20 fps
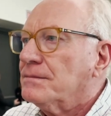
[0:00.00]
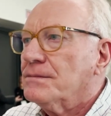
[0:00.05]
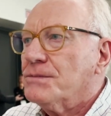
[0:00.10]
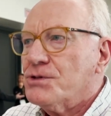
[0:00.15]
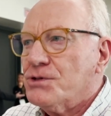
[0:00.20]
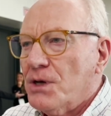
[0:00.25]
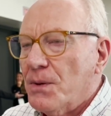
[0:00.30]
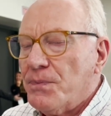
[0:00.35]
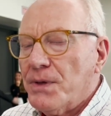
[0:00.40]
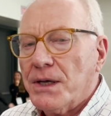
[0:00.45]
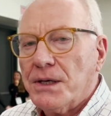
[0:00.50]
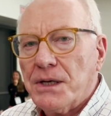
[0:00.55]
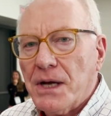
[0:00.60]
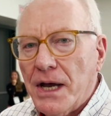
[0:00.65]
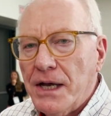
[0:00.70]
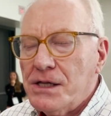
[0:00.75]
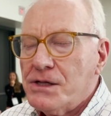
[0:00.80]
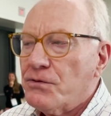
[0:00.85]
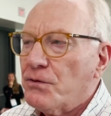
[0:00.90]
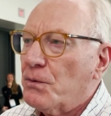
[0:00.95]
something
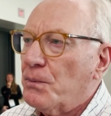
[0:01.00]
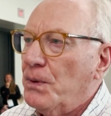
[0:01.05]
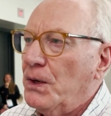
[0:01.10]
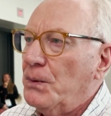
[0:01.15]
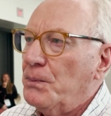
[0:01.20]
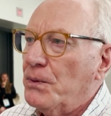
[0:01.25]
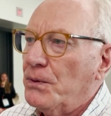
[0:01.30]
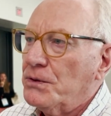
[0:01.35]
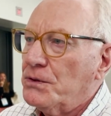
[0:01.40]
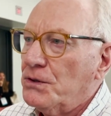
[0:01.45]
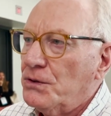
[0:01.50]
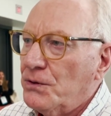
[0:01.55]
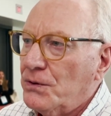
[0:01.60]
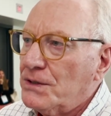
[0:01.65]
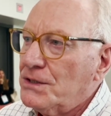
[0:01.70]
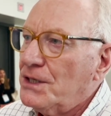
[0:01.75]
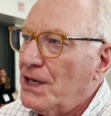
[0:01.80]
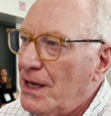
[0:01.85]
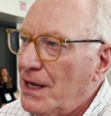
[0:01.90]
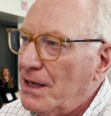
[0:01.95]
nice for people to
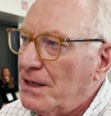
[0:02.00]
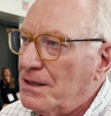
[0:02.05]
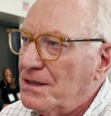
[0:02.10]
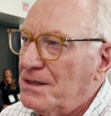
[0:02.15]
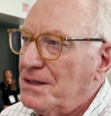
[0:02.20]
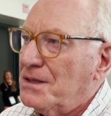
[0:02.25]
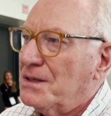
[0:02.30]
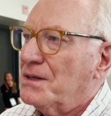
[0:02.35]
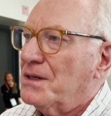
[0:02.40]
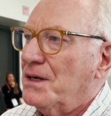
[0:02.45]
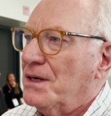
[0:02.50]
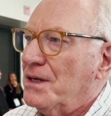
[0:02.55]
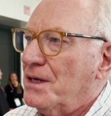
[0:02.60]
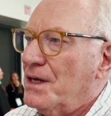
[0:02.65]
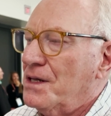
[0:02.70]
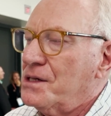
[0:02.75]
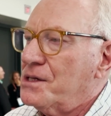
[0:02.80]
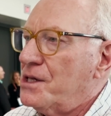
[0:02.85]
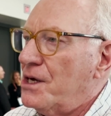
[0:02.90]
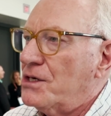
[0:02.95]
attend,
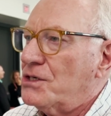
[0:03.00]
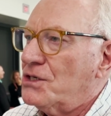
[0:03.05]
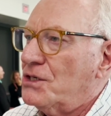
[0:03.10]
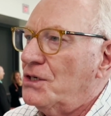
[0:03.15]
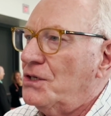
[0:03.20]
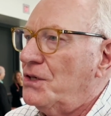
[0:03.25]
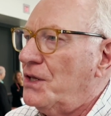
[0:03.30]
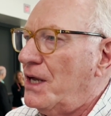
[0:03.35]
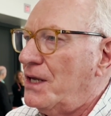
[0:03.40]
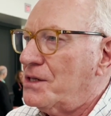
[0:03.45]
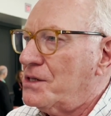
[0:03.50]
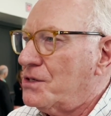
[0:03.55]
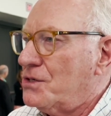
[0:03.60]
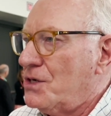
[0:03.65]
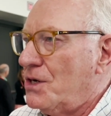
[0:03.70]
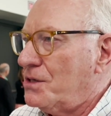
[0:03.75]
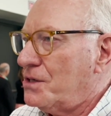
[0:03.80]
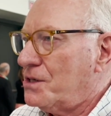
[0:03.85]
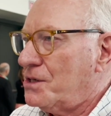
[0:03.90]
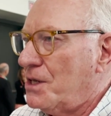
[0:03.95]
a session that's
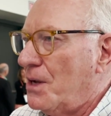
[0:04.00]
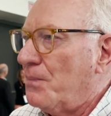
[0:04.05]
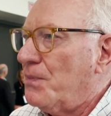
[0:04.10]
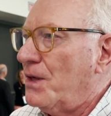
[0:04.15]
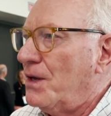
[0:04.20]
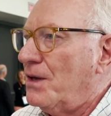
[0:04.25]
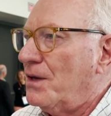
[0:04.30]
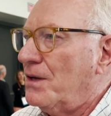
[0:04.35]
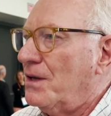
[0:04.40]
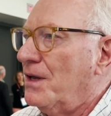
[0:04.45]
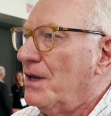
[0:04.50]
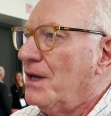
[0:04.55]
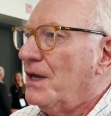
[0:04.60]
just something